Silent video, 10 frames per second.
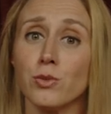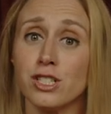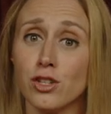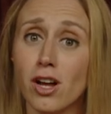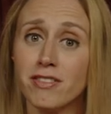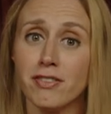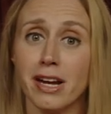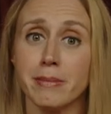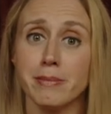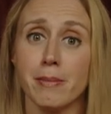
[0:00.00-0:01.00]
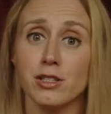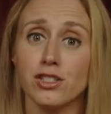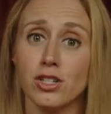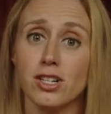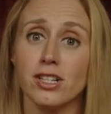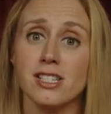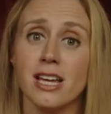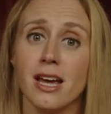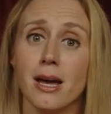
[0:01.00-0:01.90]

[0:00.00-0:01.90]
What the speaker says: to resolve the family members' turns,